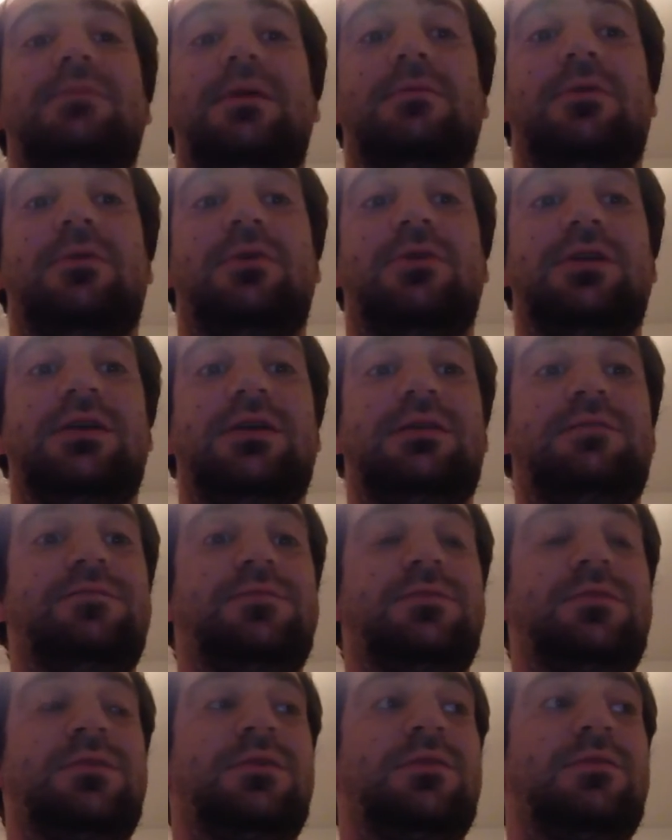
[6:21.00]
but I'm already
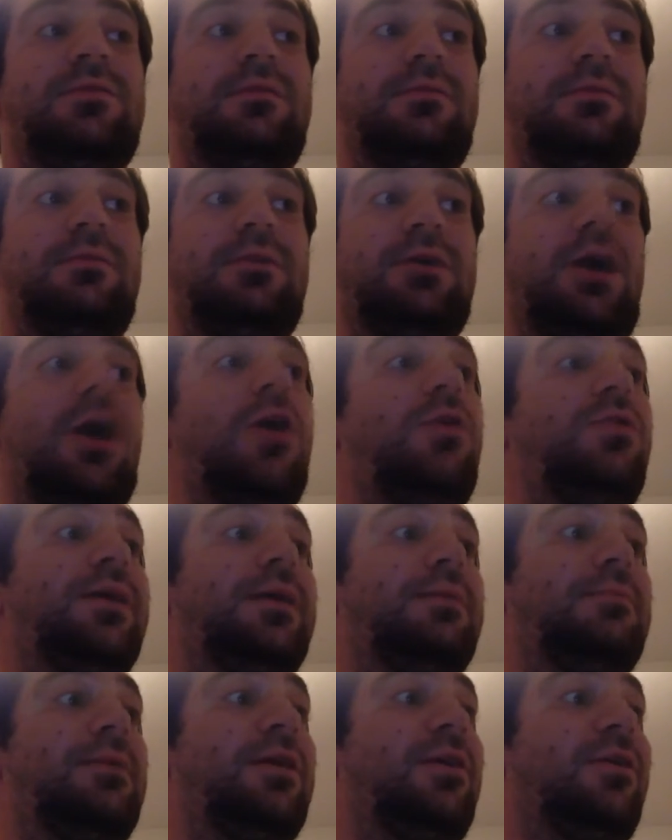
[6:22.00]
remembering. Oh,
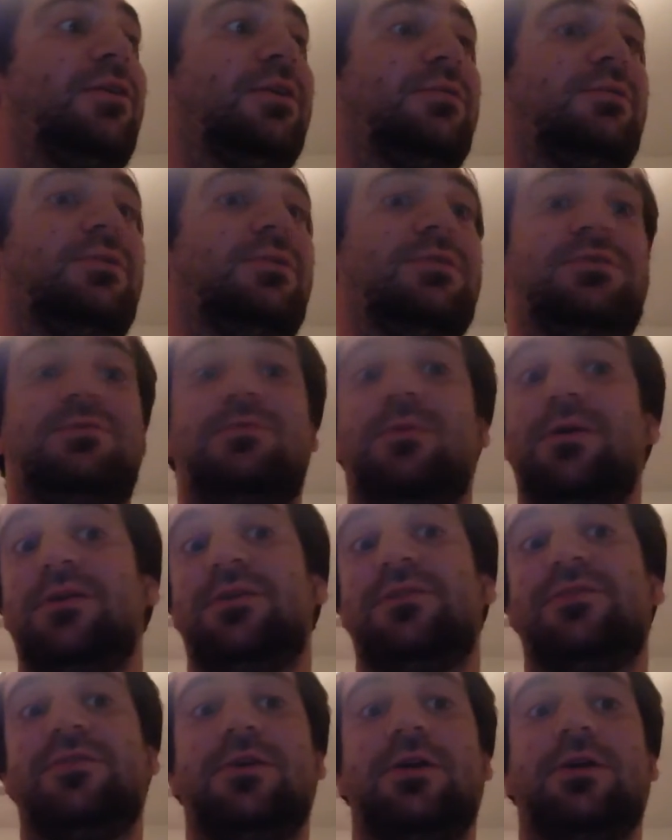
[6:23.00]
the Megalony one.
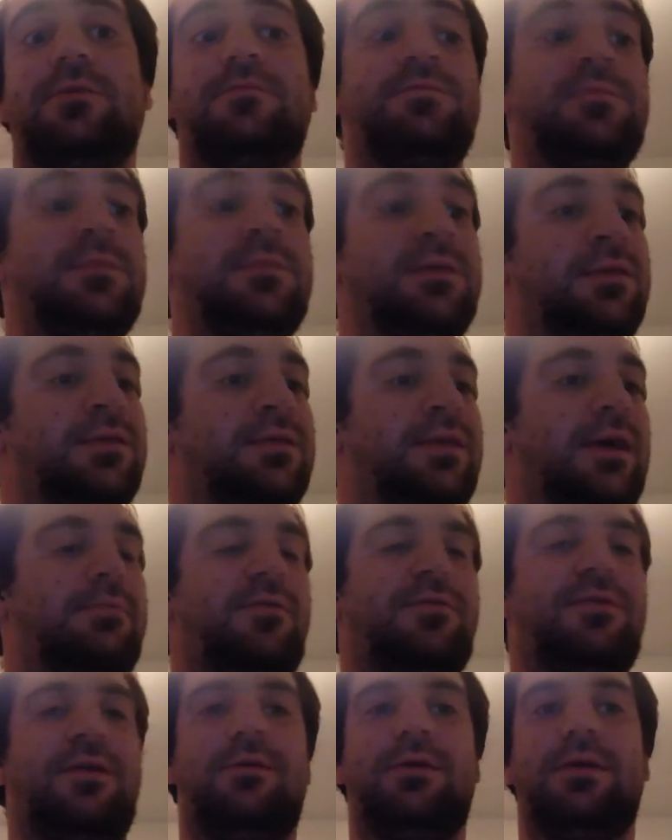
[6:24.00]
Spoilers for my
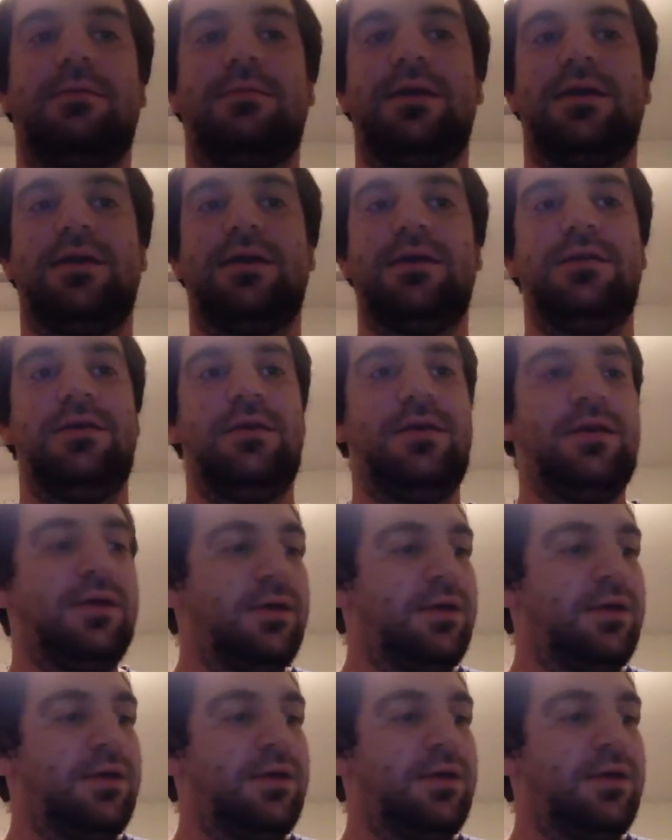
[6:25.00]
profile when I make it.